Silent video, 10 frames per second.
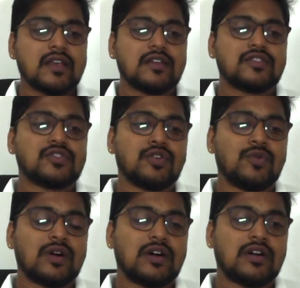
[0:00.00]

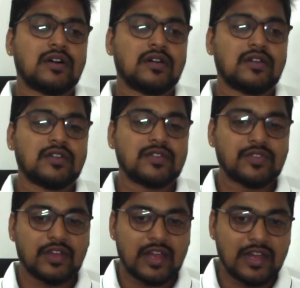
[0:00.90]
So
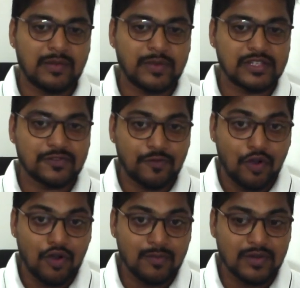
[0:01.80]
the LLP is
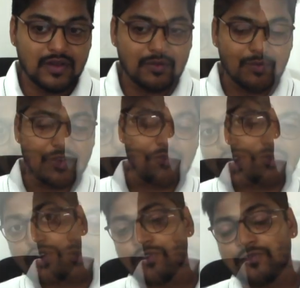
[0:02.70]
formed by
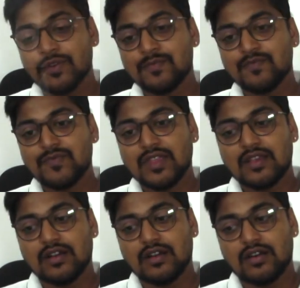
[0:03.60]
way of
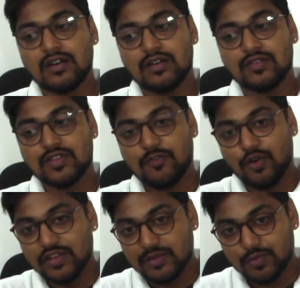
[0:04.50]
the
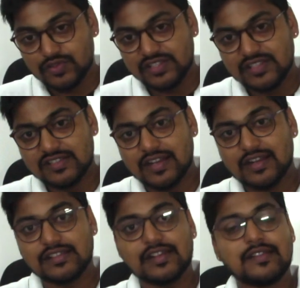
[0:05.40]
following the procedures that
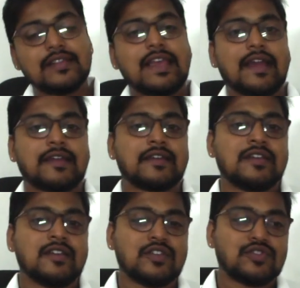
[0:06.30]
are said in the Act.
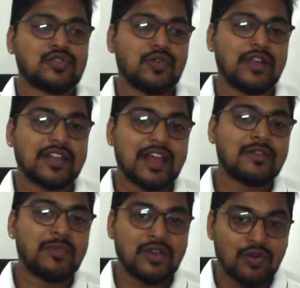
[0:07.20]
So it
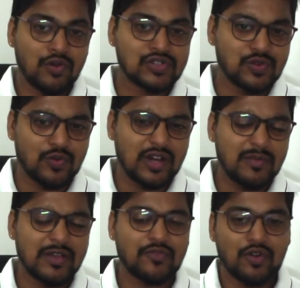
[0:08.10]
can be closed only
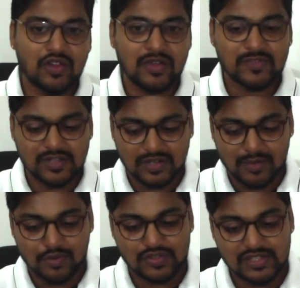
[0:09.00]
by following
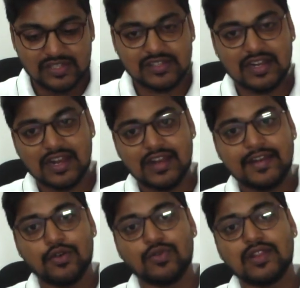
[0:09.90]
certain procedures that are
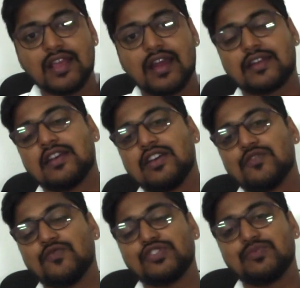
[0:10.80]
laid down in the Act,
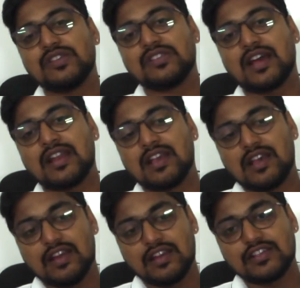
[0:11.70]
which means that
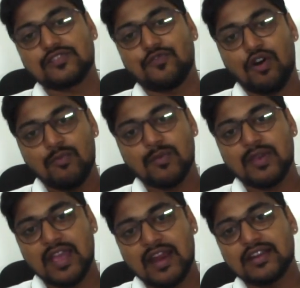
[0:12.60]
it is formed
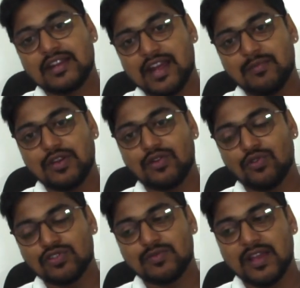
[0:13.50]
by Act, it can be
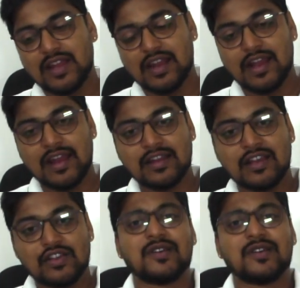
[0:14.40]
closed by an Act.